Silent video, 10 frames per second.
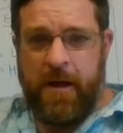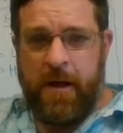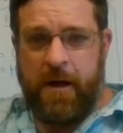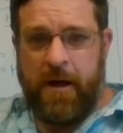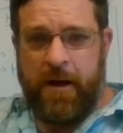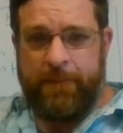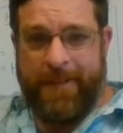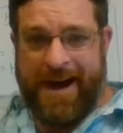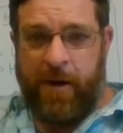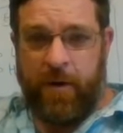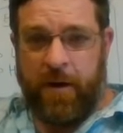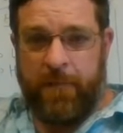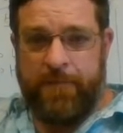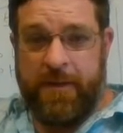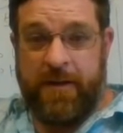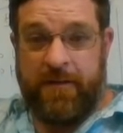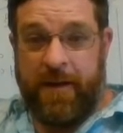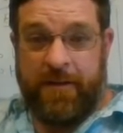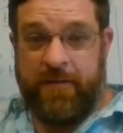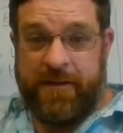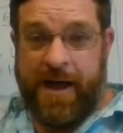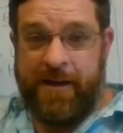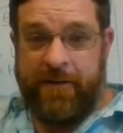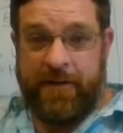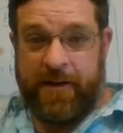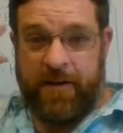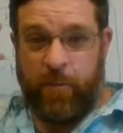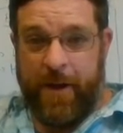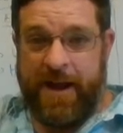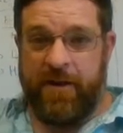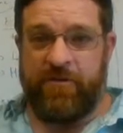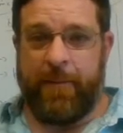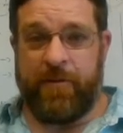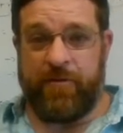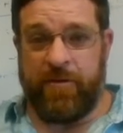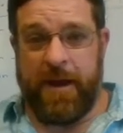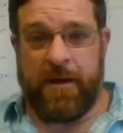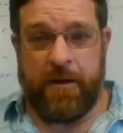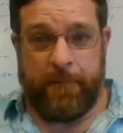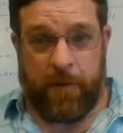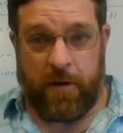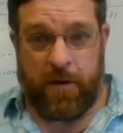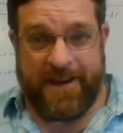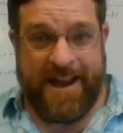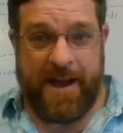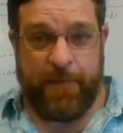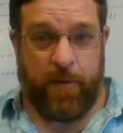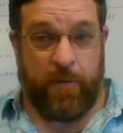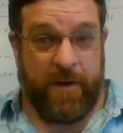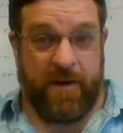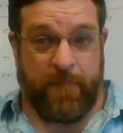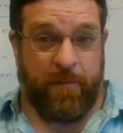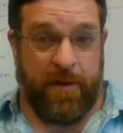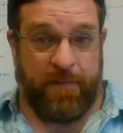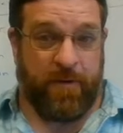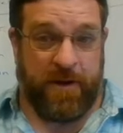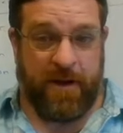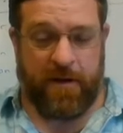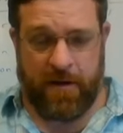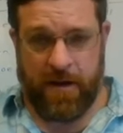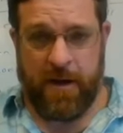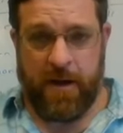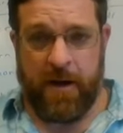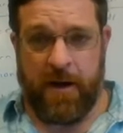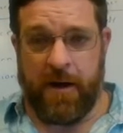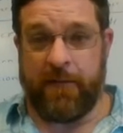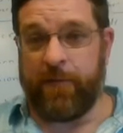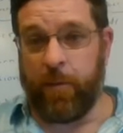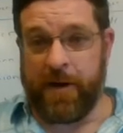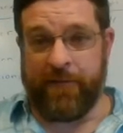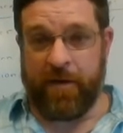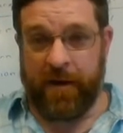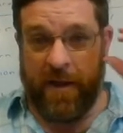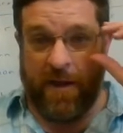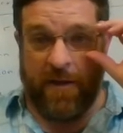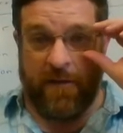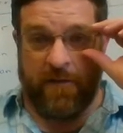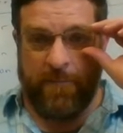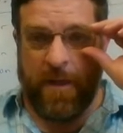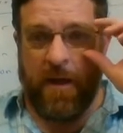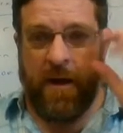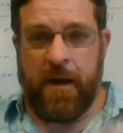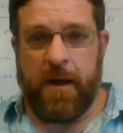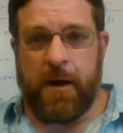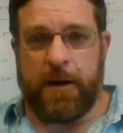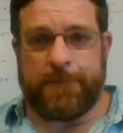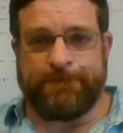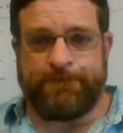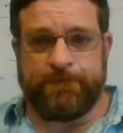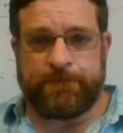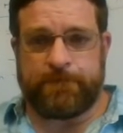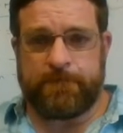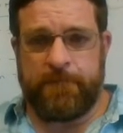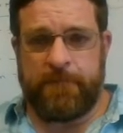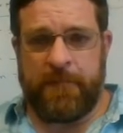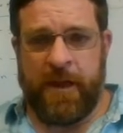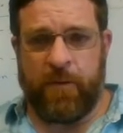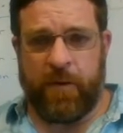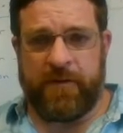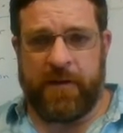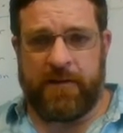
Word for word: um, power is like your salary, it's like your wage, how much you make per day, per week, per month, per year, uh, for whatever it is. Um, and of course, that